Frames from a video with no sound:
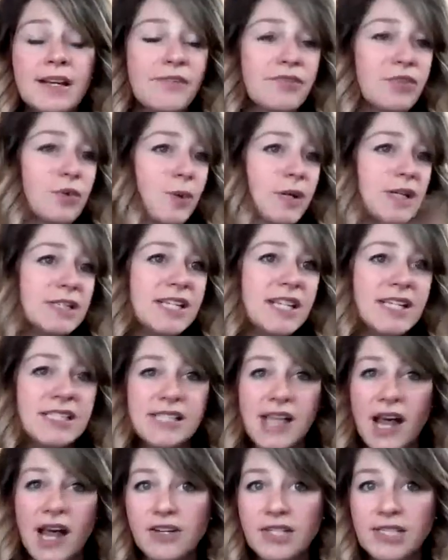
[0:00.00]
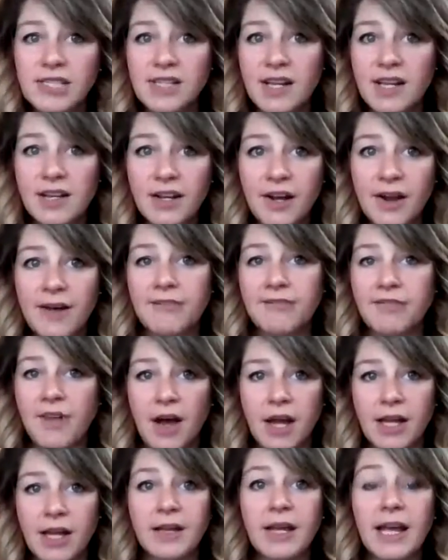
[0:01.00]
You want to take Saturday, Sunday off,
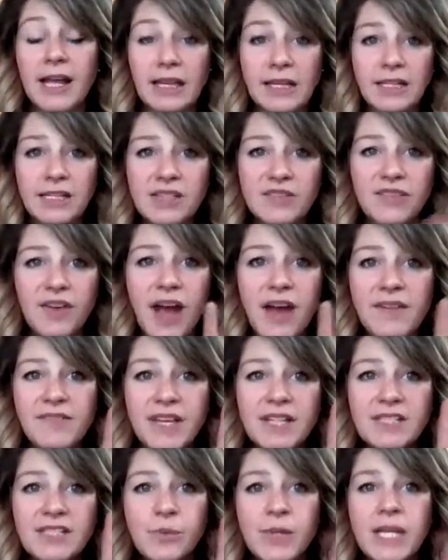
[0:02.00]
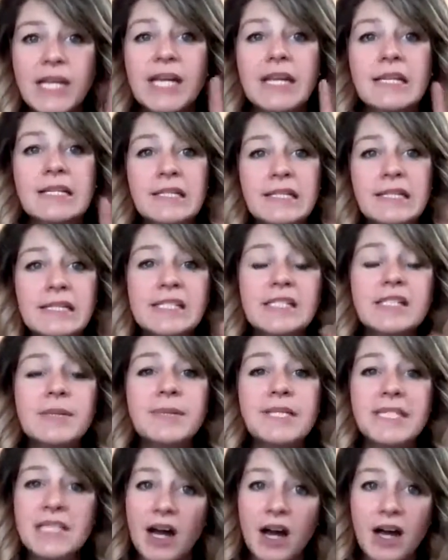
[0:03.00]
fine. At least 5 days a week, it needs to
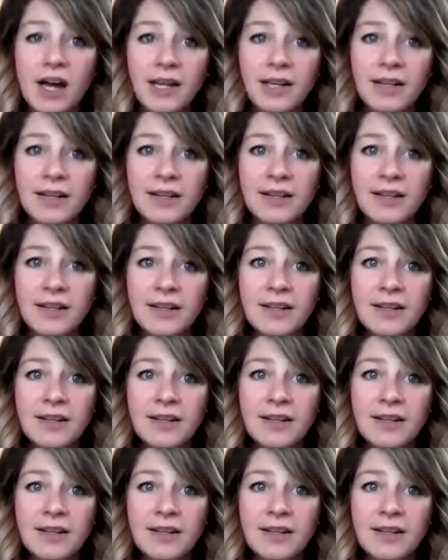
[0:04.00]
be done.